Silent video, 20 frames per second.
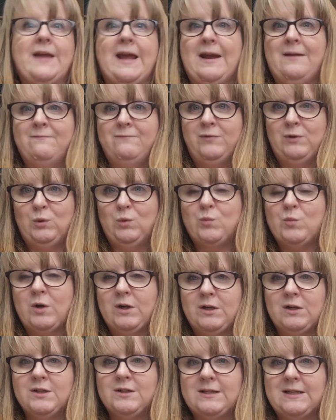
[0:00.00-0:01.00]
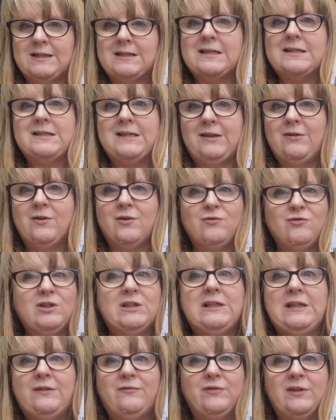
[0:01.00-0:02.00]
envelope one because, as I say, they're
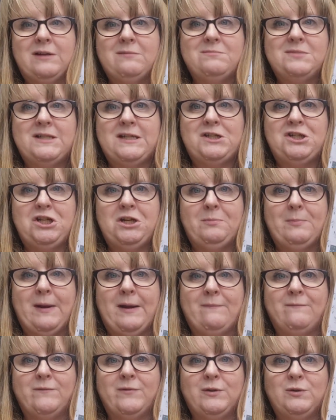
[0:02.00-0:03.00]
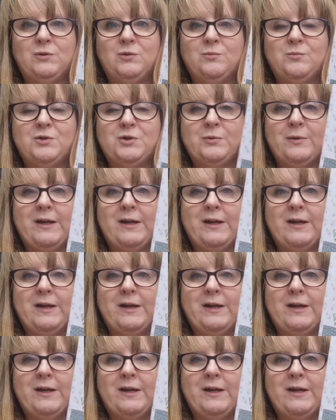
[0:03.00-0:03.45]
really flimsy cheap envelopes.